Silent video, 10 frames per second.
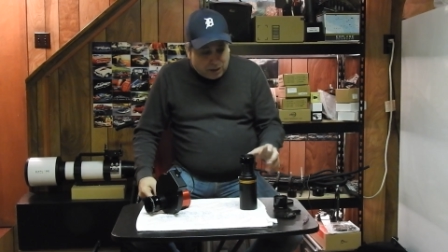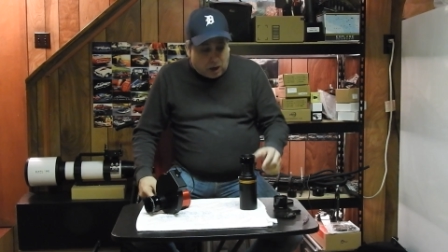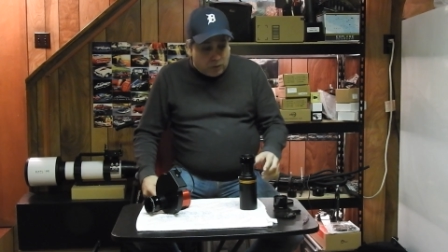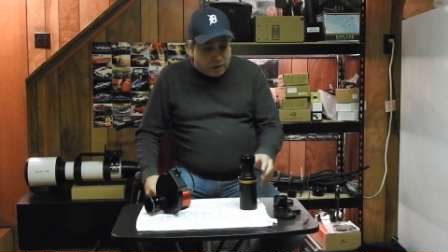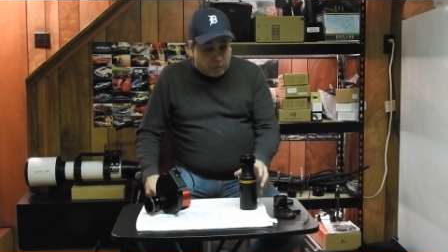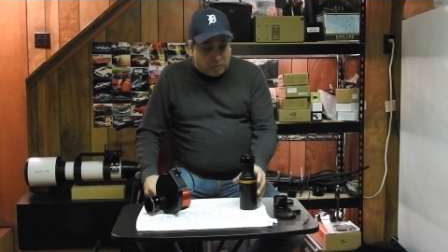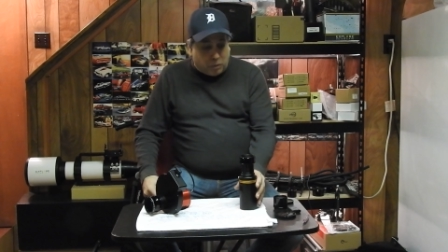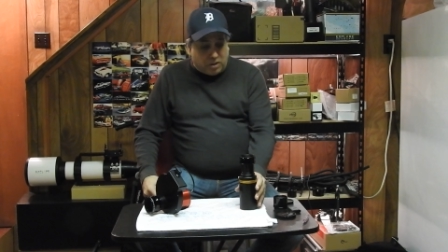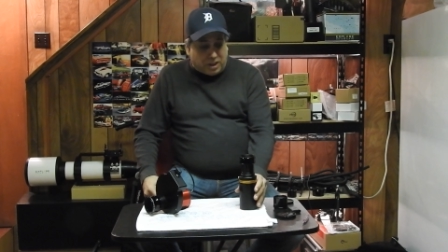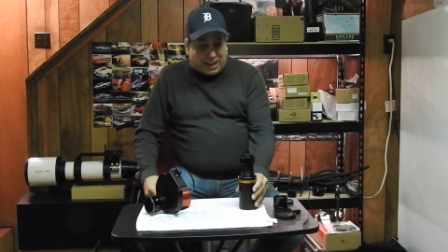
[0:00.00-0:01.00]
Oh, and one
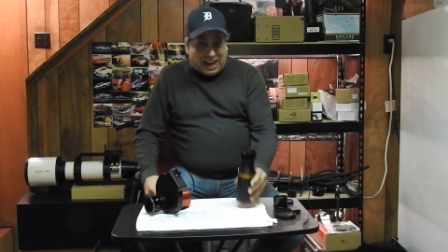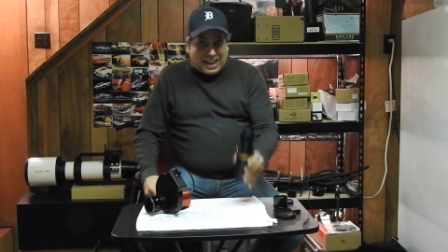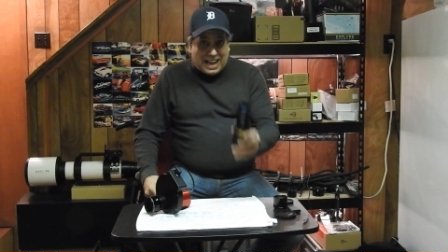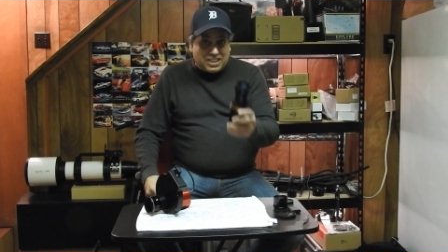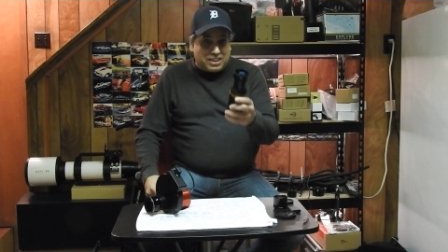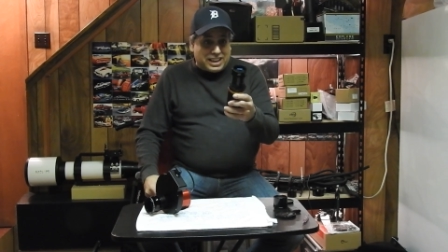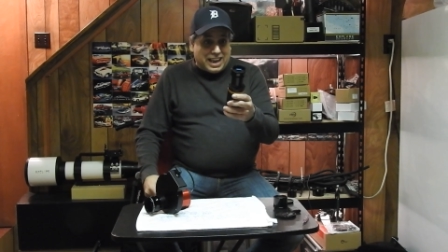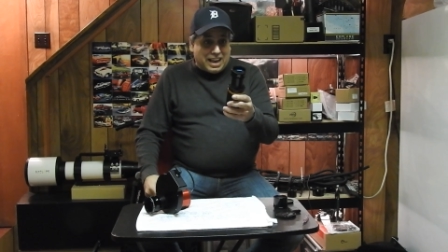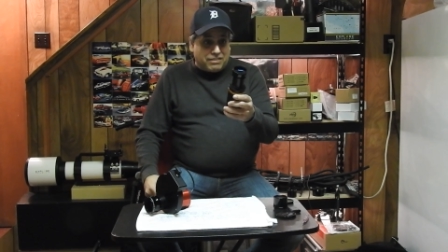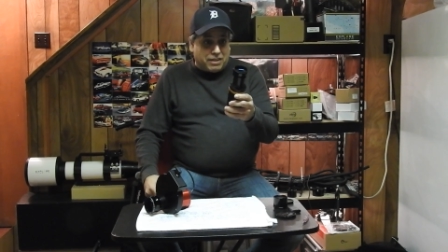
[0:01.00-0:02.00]
more thing. I actually
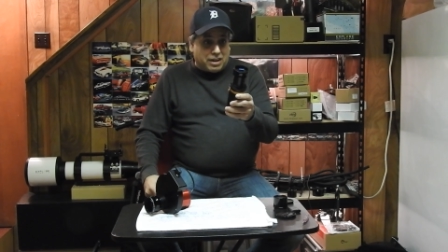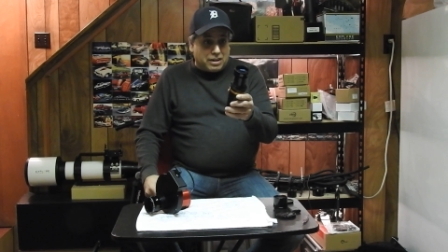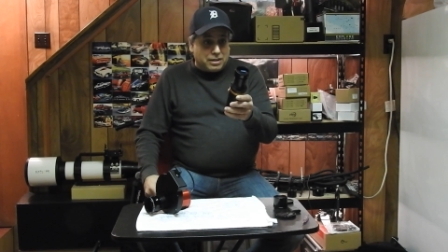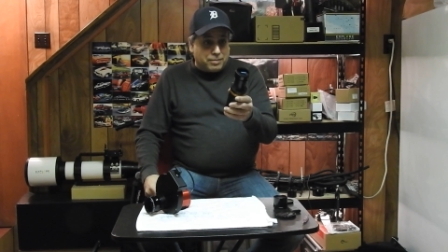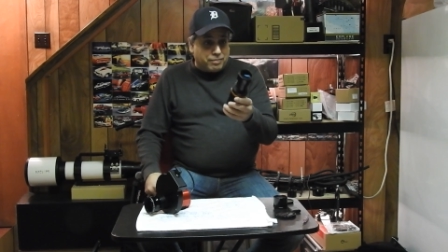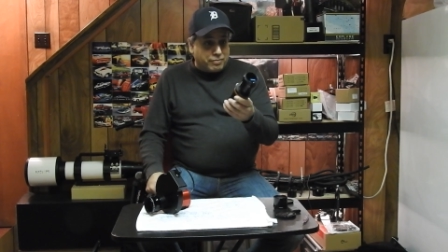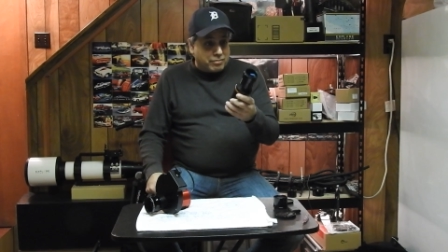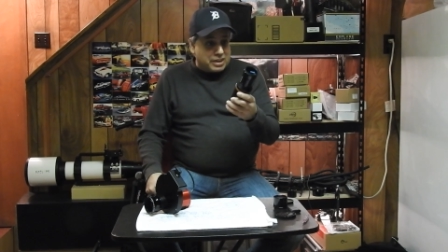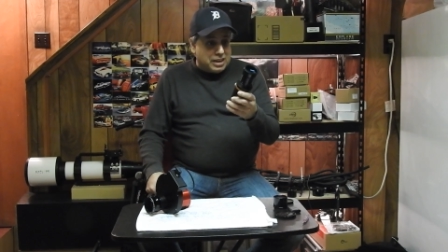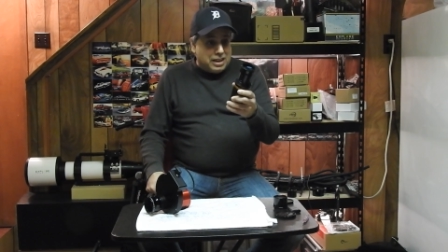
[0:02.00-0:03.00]
have a uh,
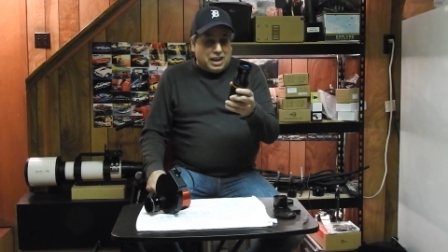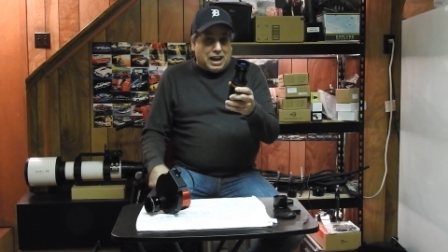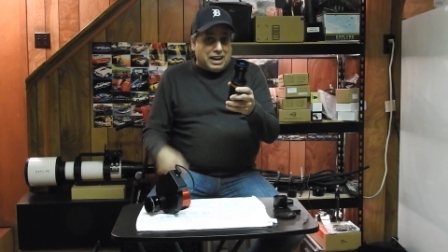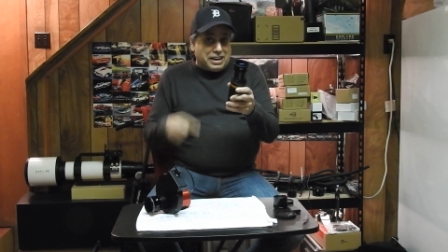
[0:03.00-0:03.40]
a